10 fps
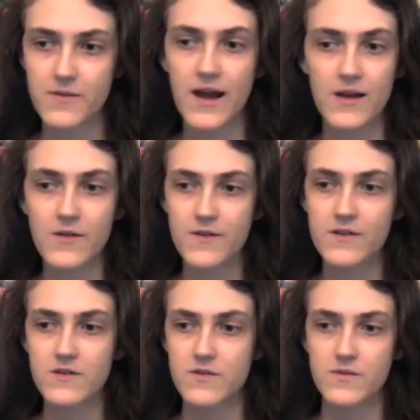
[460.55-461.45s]
I don't
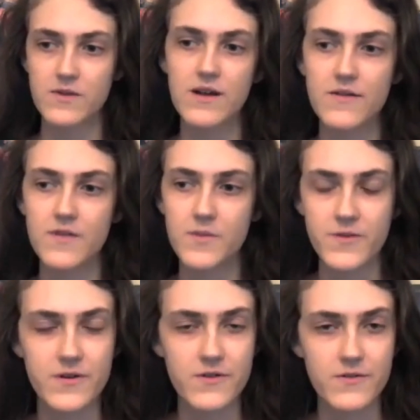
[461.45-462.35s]
think you can rely on the
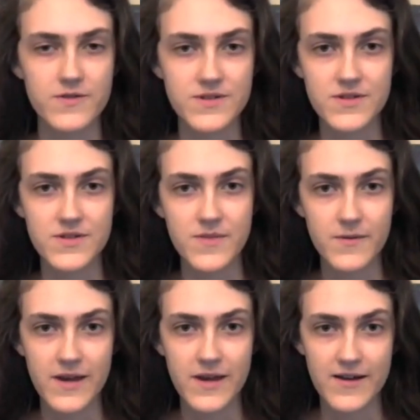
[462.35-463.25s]
political system that
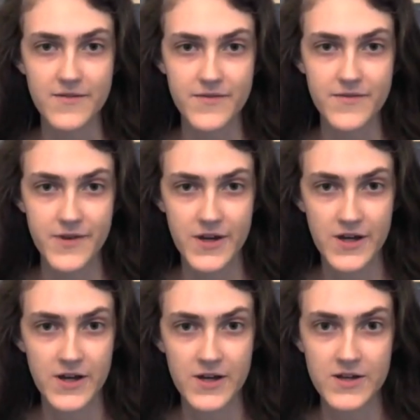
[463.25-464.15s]
we have
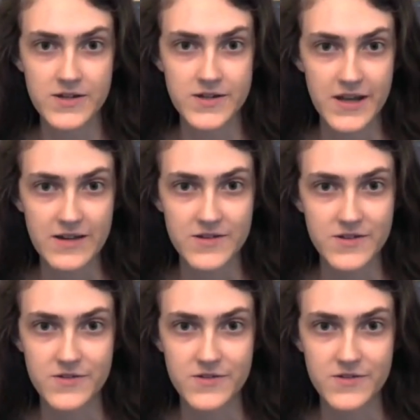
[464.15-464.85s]
today